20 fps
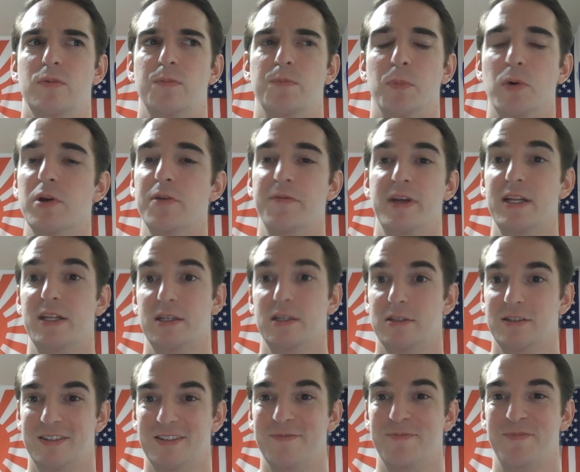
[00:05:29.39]
motivated,
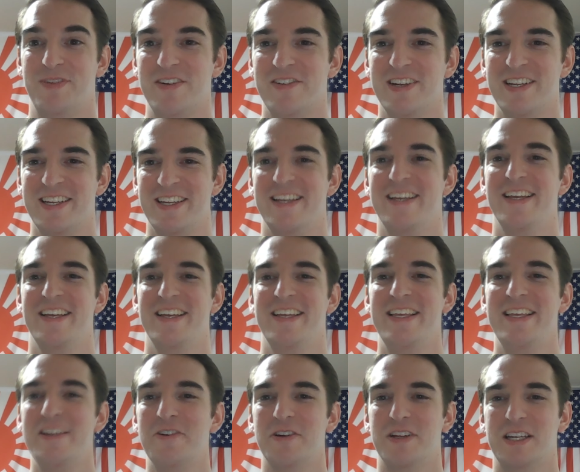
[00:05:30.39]
very
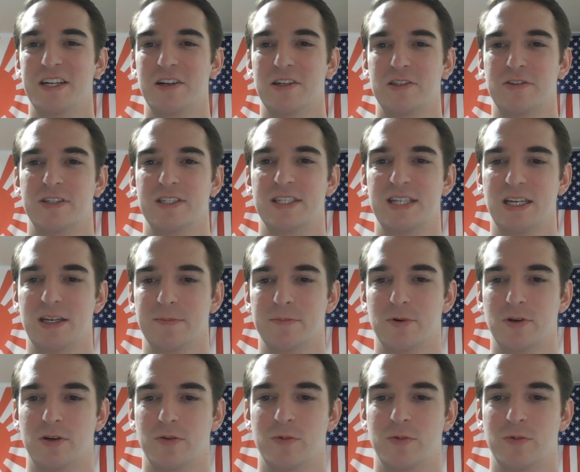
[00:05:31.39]
eager to get onto the second book,